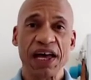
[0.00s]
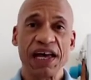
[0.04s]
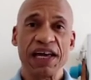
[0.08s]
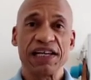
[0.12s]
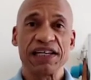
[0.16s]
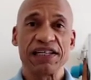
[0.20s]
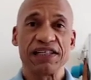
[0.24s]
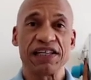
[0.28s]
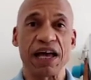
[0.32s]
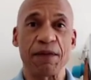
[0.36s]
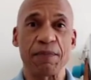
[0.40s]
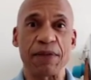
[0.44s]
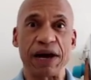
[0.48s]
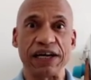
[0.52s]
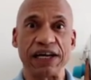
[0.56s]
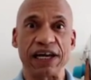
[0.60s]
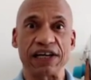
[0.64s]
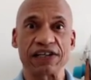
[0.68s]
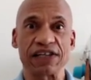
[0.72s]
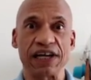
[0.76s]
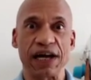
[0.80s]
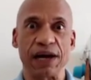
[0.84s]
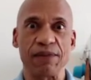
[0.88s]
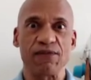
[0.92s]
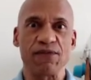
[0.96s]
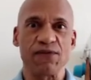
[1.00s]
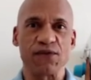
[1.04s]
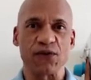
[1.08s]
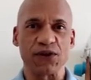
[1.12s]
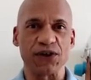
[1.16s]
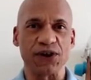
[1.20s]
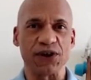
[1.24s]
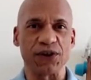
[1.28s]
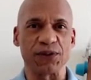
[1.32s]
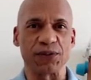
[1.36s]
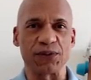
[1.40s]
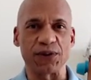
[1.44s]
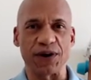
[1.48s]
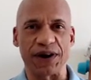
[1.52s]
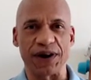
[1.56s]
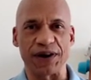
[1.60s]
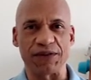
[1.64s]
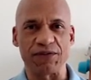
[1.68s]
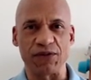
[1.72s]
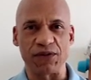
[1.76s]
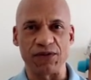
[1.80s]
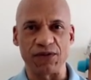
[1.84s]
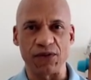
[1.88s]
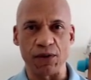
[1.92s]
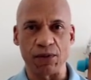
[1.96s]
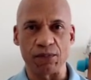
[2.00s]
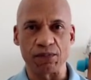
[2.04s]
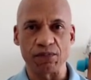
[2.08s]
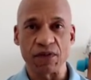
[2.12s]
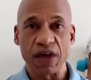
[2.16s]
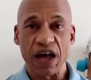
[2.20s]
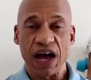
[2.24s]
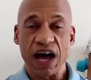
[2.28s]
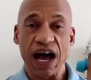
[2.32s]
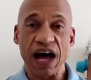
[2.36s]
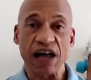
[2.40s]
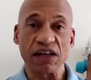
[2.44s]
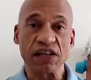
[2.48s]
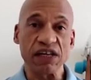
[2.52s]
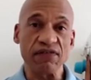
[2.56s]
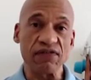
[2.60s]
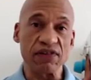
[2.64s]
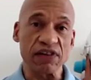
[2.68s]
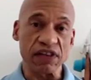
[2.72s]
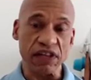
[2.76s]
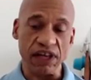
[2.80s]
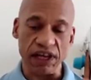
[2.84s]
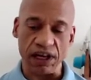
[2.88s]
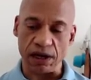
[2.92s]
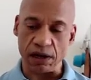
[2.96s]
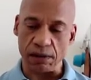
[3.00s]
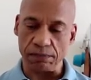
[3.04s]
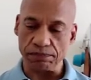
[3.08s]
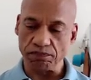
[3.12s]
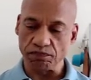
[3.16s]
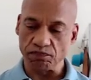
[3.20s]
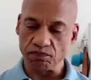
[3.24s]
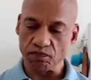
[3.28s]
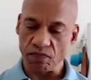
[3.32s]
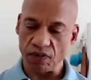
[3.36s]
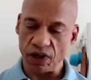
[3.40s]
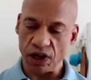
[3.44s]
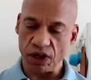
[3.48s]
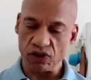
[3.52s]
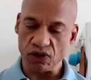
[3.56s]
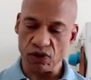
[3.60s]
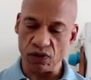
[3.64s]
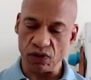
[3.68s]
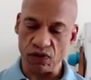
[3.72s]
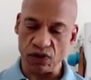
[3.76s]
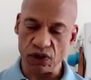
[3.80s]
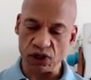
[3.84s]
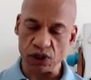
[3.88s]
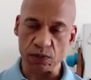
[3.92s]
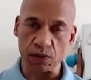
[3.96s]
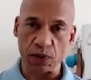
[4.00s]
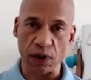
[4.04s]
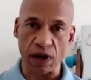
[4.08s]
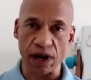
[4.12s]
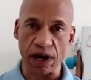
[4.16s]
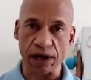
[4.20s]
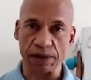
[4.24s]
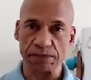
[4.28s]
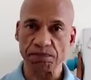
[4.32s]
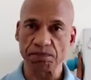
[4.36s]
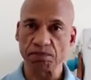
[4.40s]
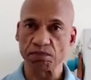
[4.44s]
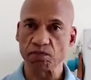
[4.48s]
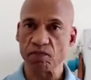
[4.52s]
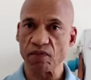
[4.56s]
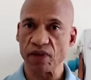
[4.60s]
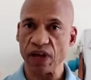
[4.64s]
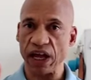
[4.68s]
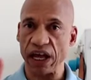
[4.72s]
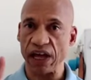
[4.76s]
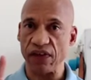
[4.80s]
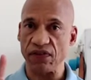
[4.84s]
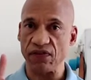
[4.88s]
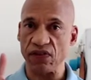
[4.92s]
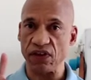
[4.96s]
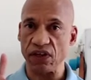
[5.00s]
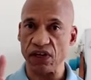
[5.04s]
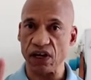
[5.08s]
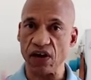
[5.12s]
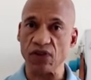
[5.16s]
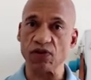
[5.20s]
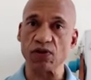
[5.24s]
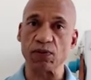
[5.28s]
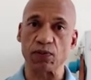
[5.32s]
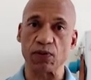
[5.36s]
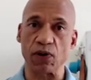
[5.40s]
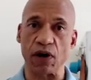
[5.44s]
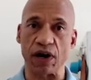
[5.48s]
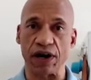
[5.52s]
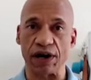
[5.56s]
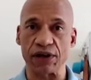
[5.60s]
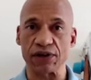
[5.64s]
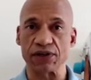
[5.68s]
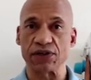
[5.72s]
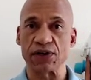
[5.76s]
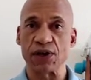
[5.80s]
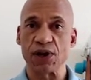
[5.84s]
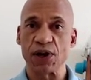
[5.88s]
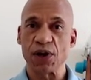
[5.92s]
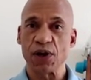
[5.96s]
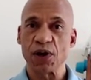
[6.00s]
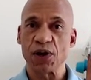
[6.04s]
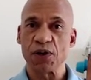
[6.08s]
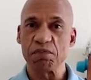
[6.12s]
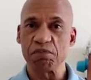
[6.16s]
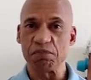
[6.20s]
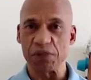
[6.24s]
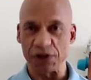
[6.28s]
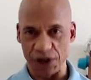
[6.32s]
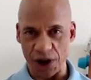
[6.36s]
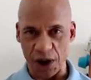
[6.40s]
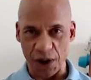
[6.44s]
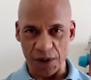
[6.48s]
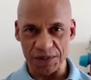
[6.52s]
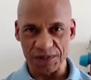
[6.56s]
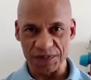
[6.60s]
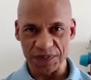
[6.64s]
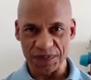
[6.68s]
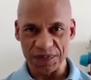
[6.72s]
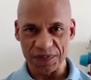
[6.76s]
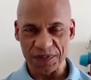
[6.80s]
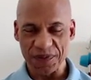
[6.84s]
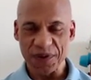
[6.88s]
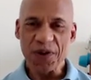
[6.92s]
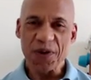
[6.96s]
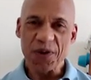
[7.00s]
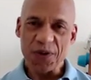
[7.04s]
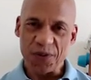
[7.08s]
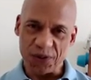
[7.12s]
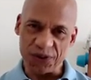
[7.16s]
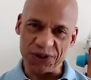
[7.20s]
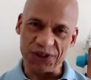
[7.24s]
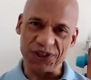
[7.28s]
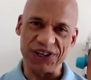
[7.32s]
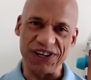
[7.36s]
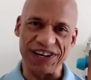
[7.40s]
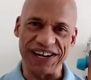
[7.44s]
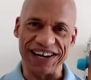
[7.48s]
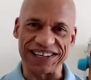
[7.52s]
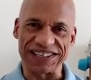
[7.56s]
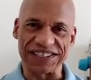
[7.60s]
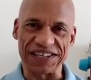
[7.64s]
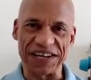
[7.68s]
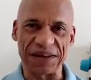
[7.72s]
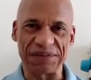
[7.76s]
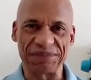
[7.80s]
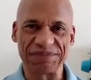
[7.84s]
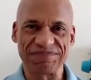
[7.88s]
Stand by next time for another product review. I'll leave a link to this product and the other products below. We'll see you next time.